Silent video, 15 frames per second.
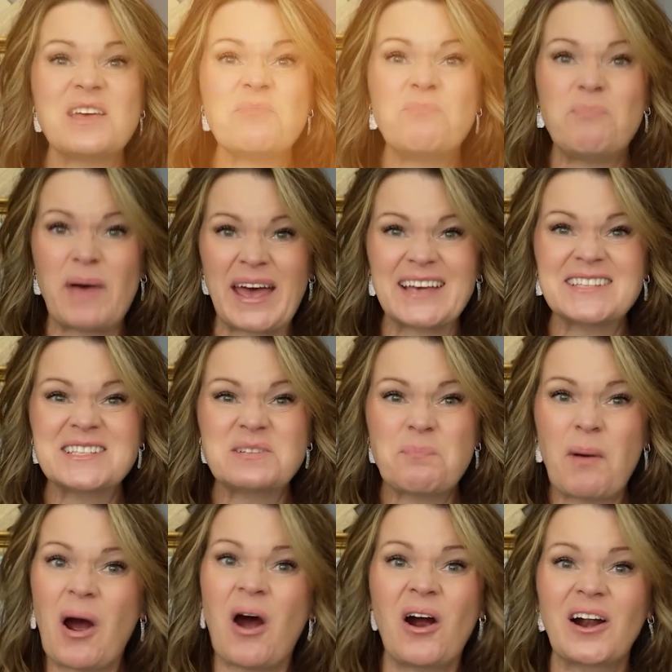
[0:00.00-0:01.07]
the best
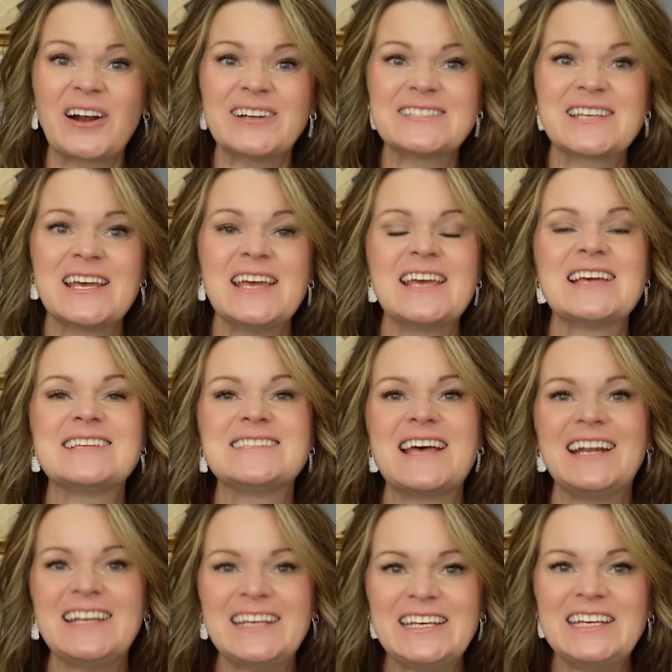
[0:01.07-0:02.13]
part is
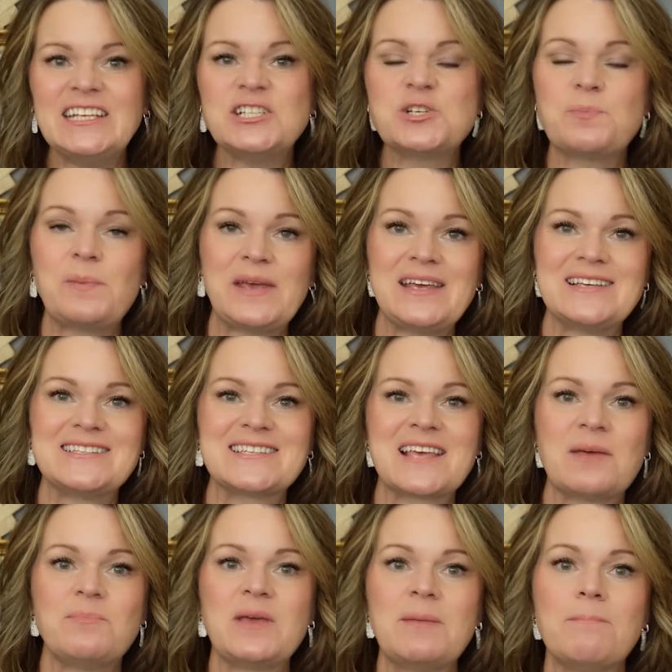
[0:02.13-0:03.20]
that each piece
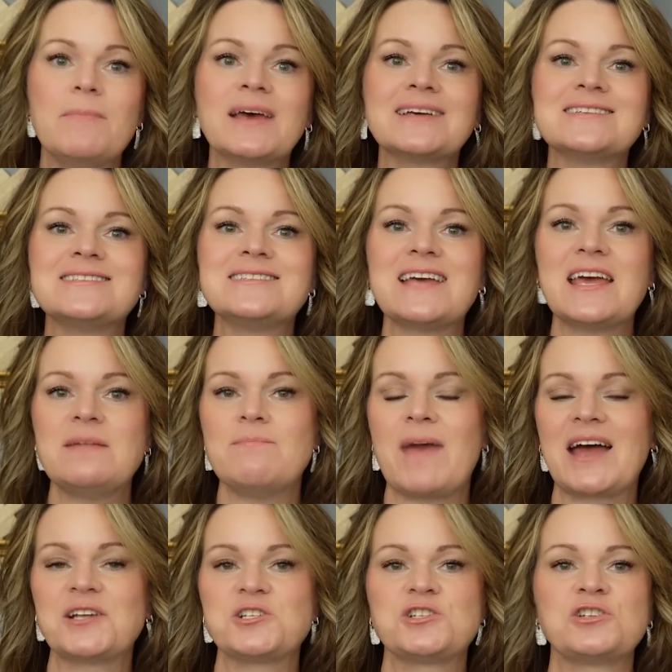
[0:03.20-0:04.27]
can be mixed and
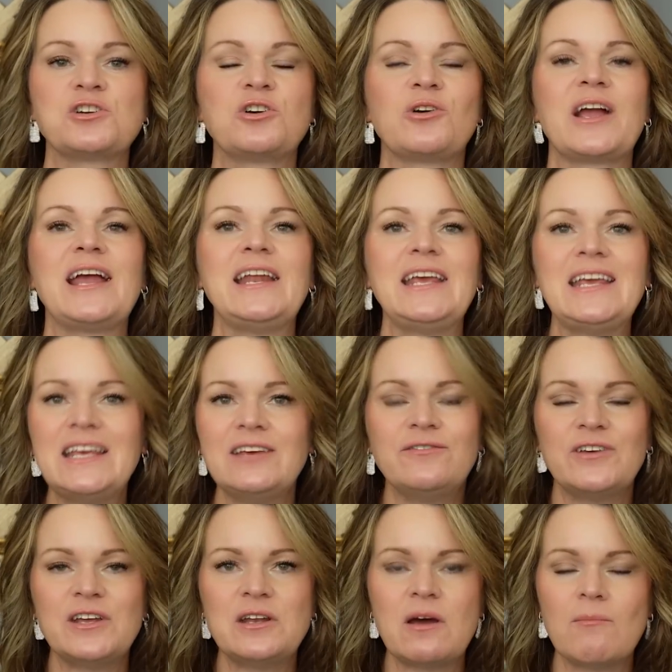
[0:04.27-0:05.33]
matched to create
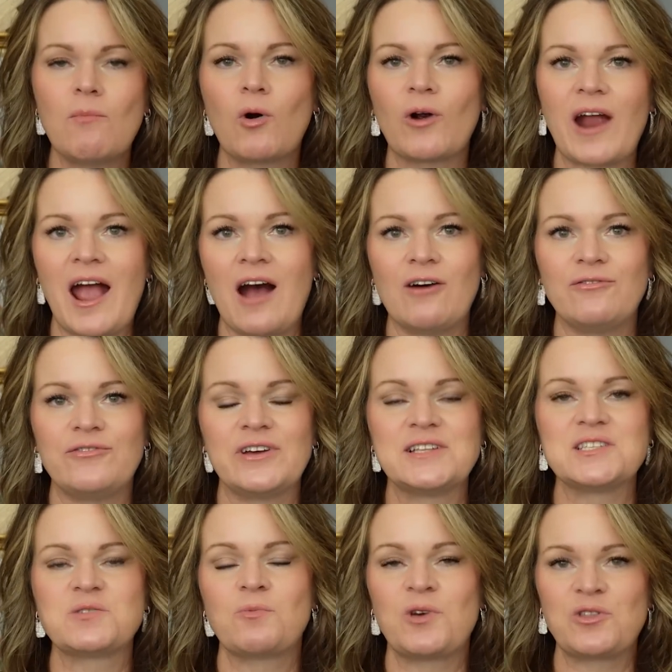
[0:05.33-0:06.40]
even more
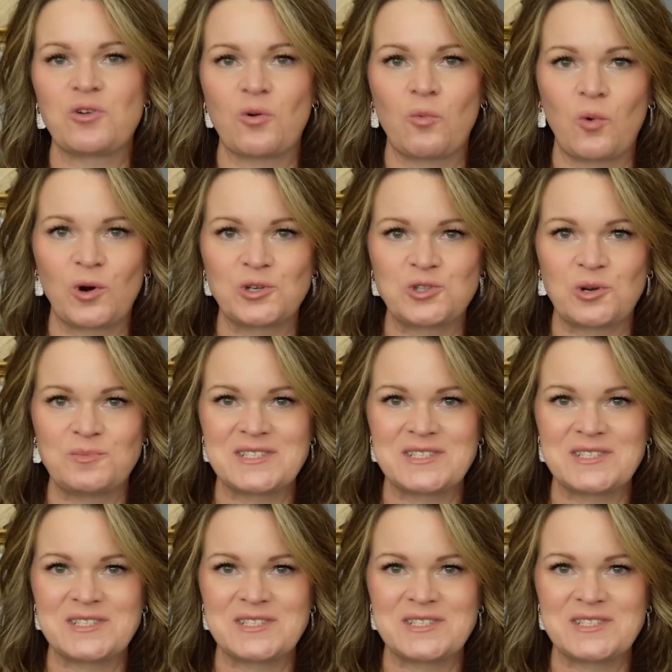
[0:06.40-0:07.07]
outfits with your wardrobe